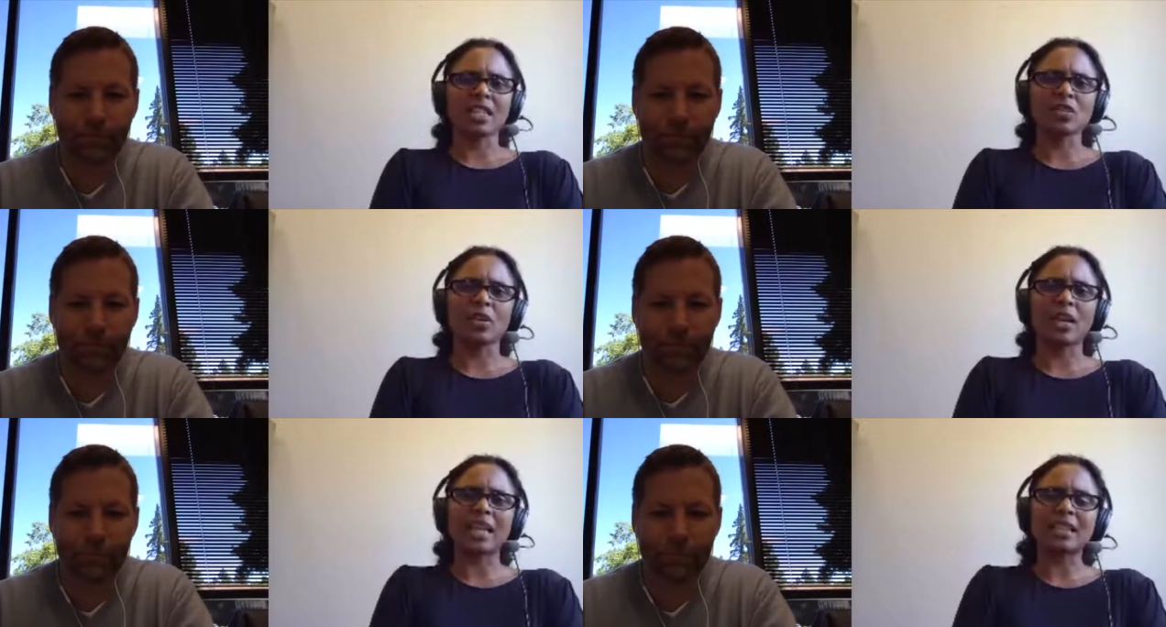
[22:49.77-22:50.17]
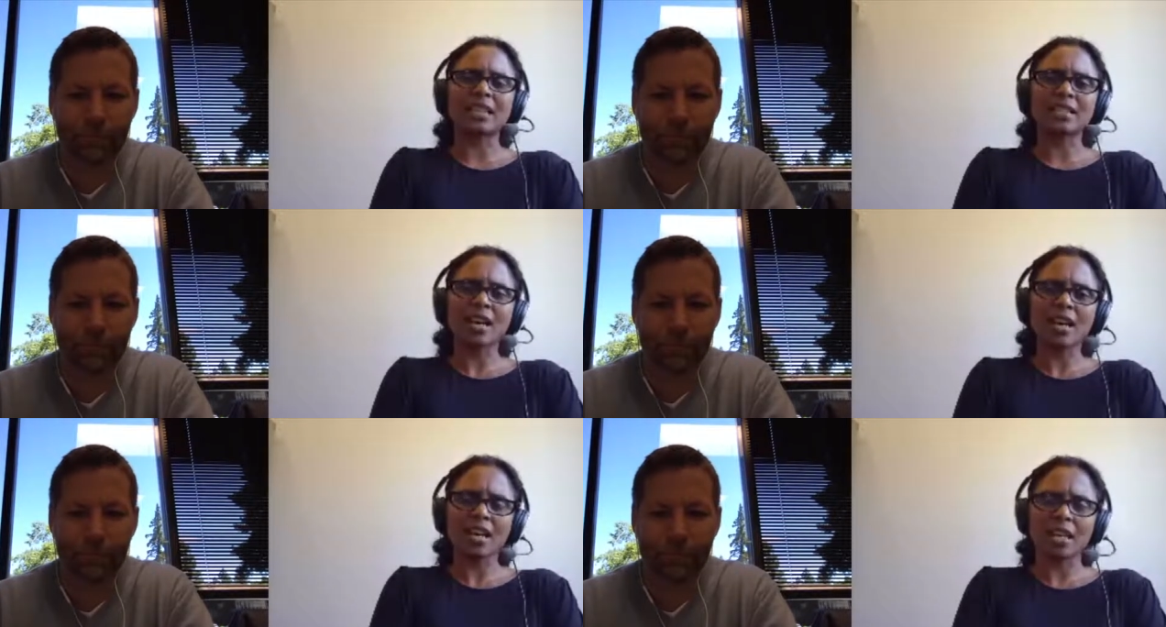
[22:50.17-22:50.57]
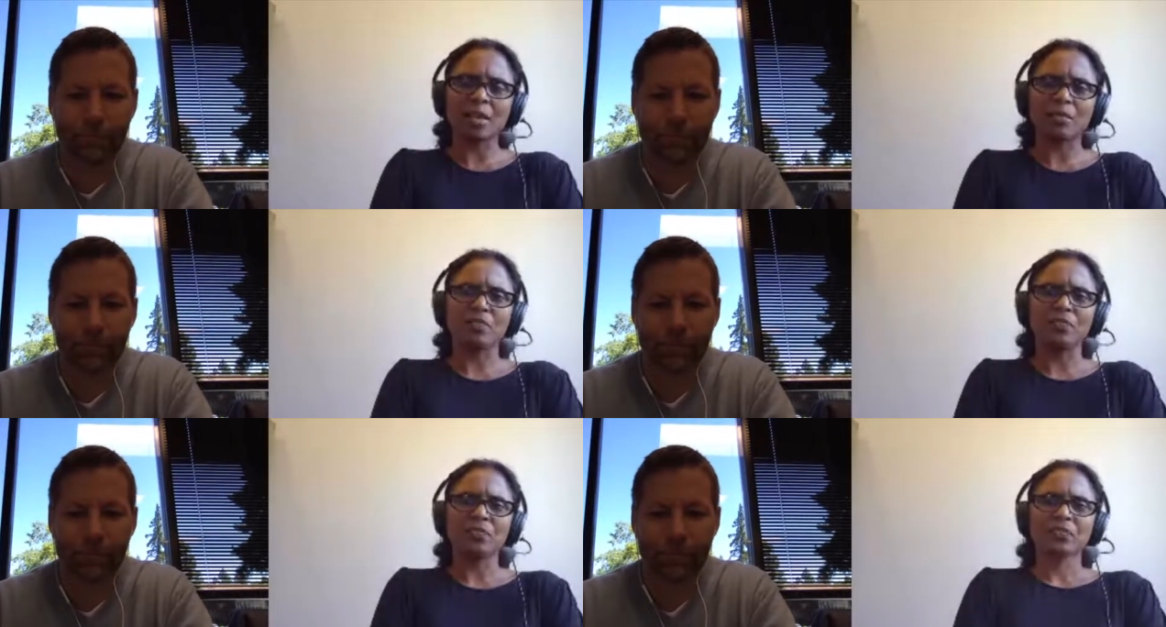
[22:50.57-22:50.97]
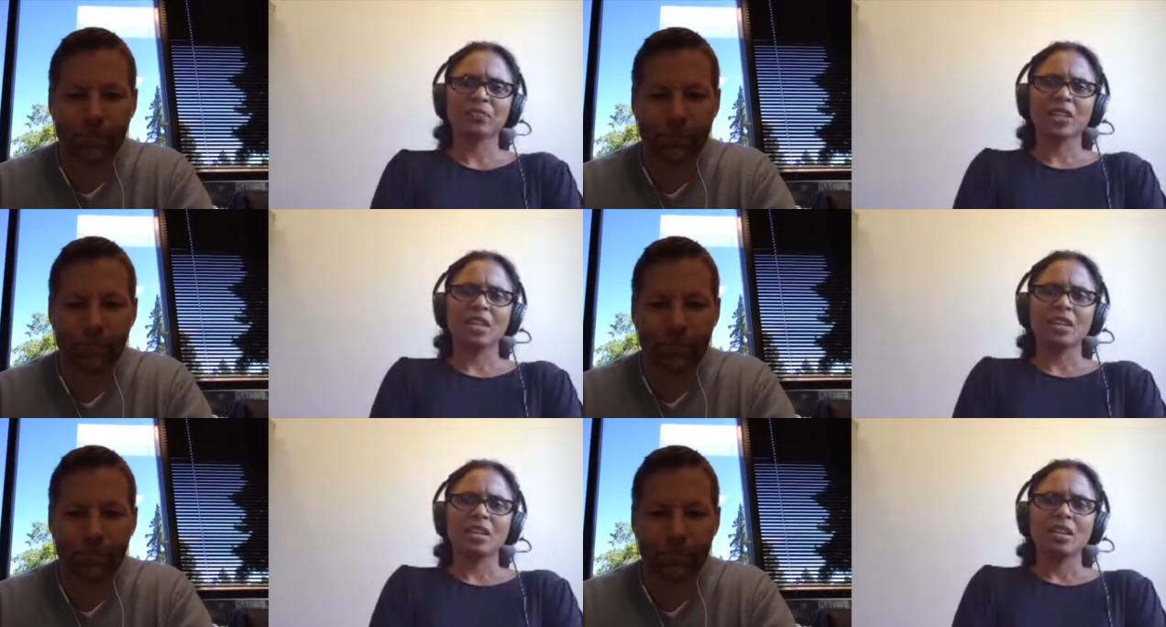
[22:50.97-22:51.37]
Speaker 1: So at the time
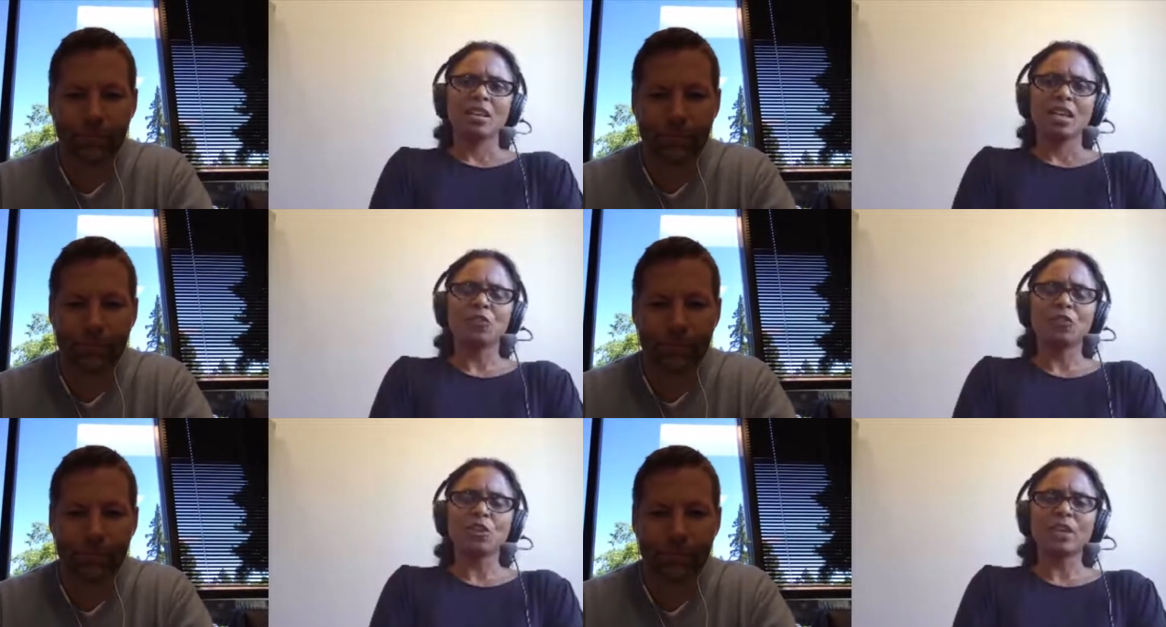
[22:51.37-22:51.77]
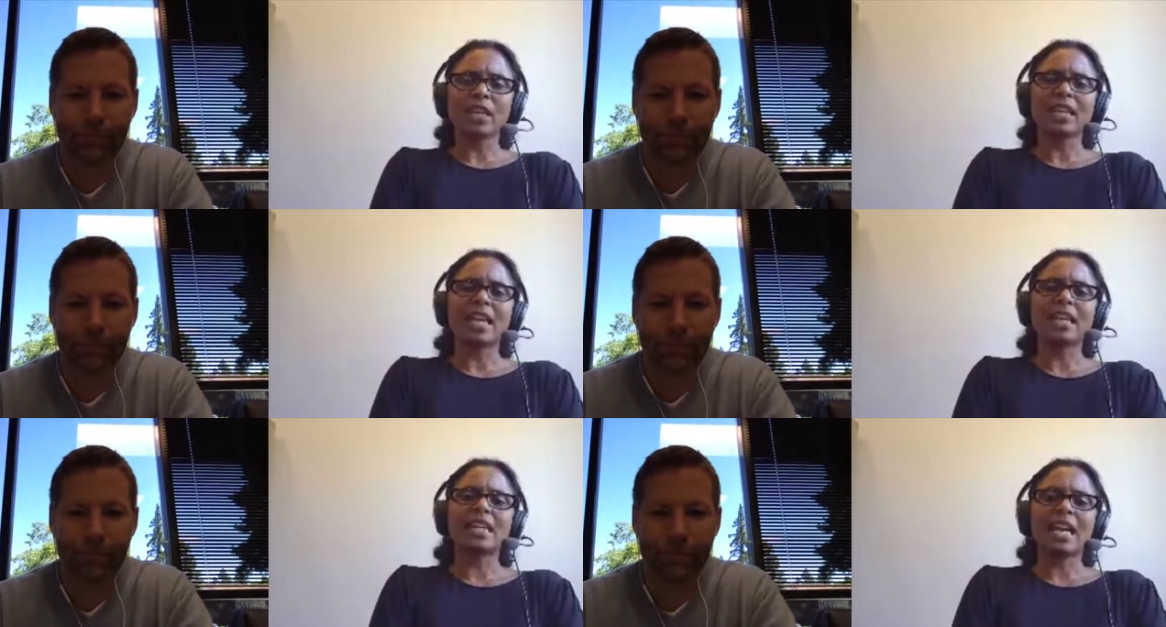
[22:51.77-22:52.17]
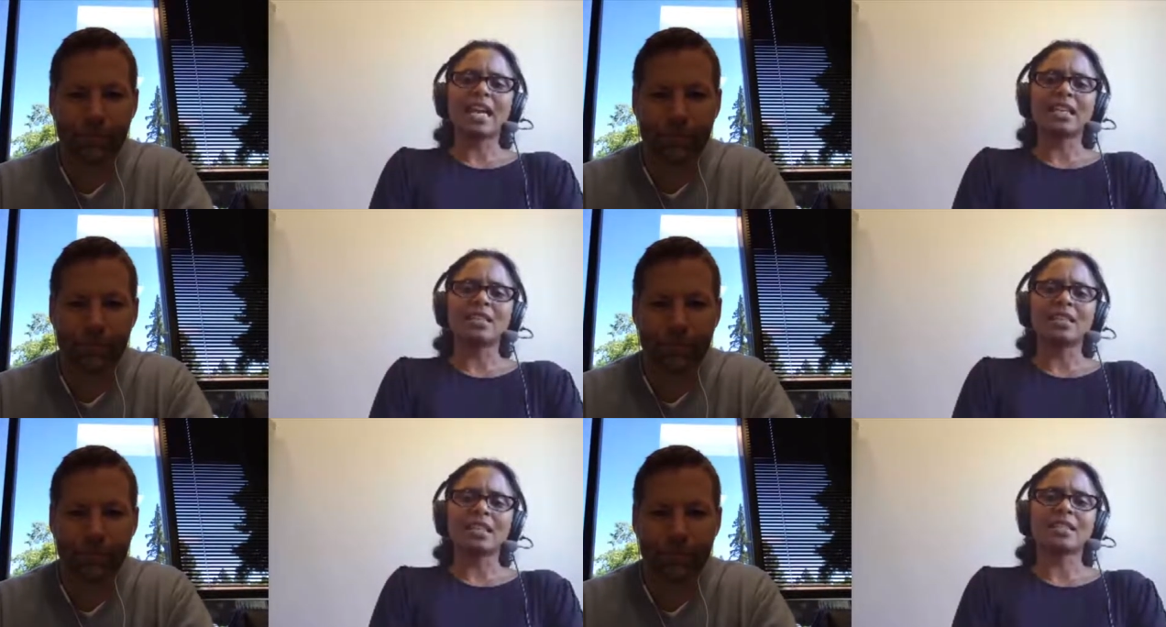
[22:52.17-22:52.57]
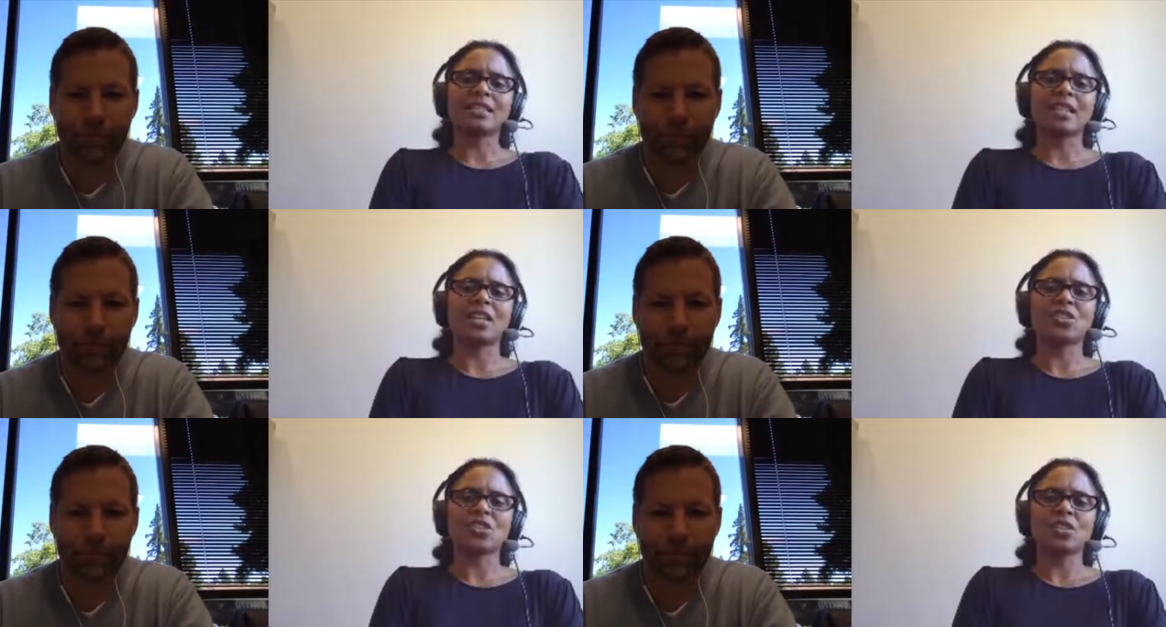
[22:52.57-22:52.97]
if you look at any analytics
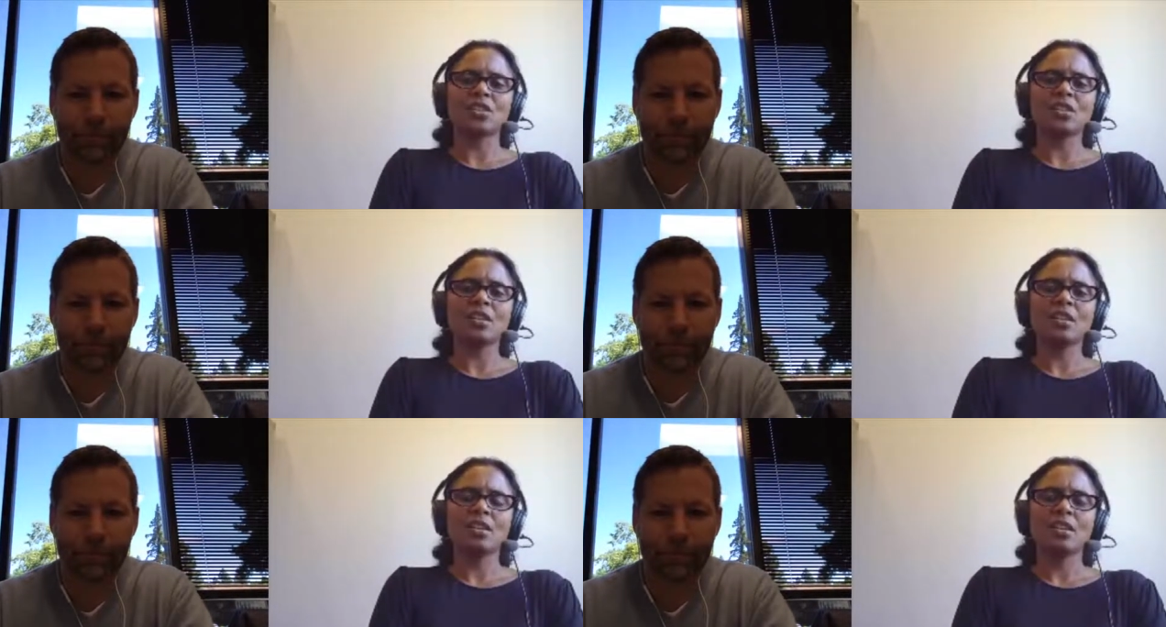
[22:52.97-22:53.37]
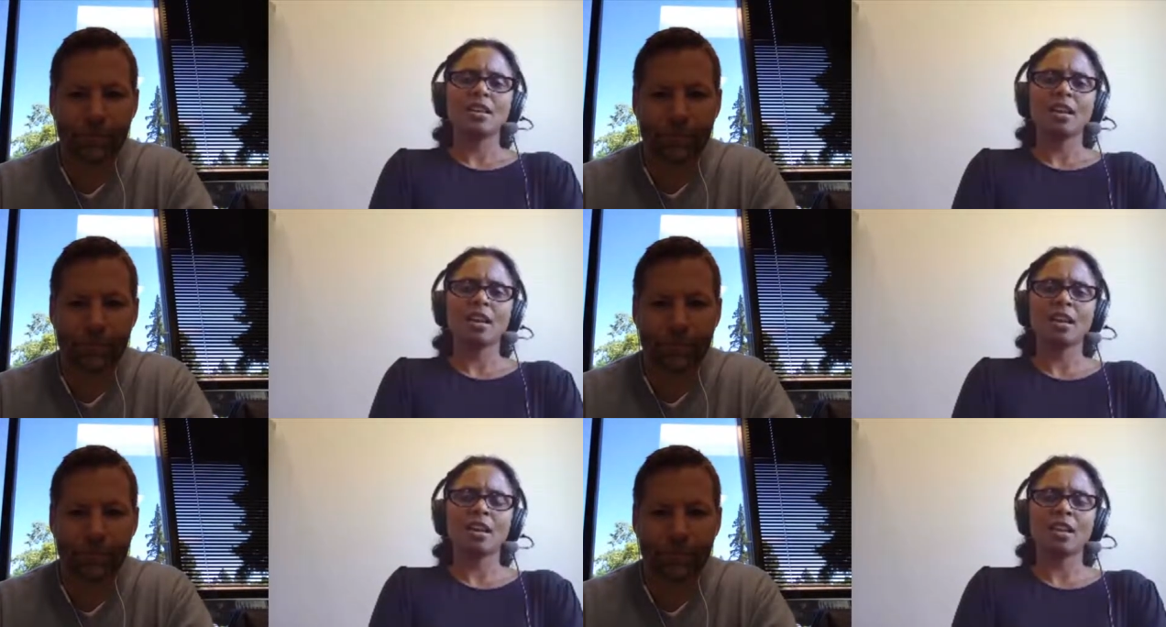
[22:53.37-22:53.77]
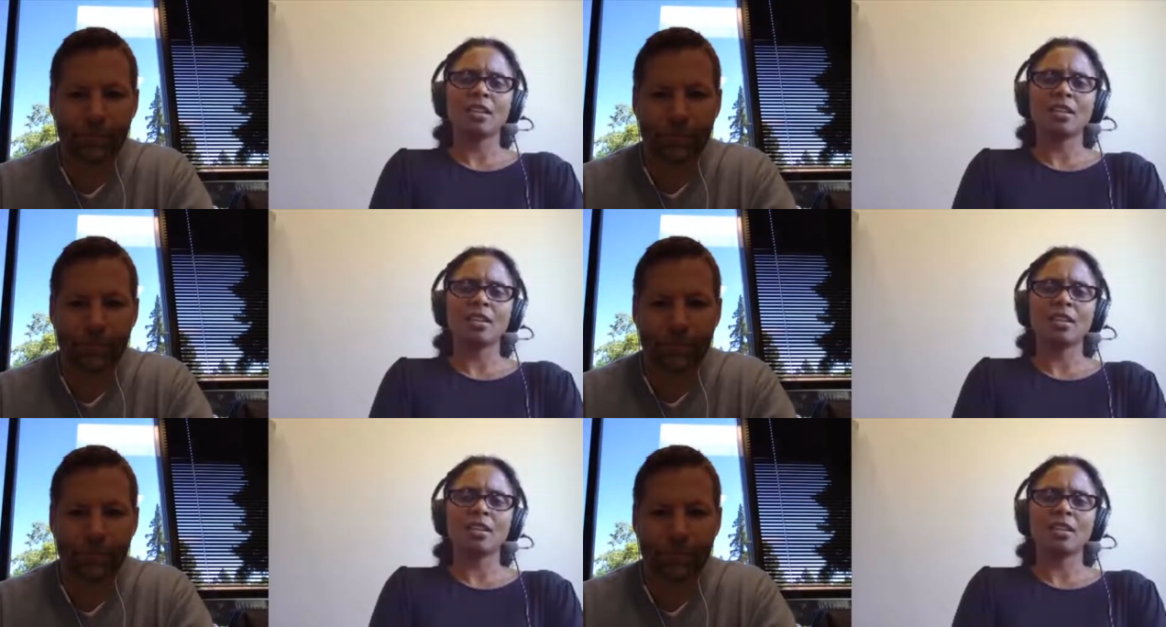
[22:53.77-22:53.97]
engine, uh,